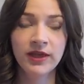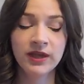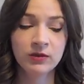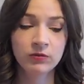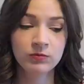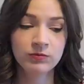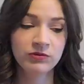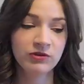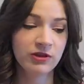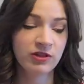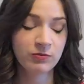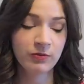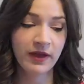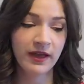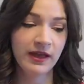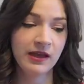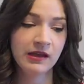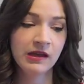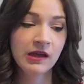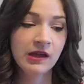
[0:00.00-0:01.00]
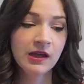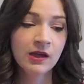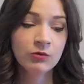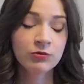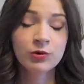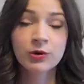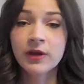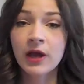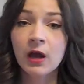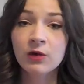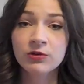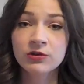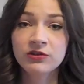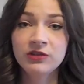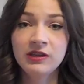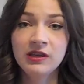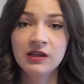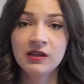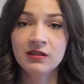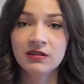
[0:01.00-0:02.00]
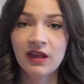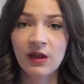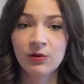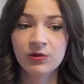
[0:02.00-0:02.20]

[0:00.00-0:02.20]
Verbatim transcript: Like just my workout routines,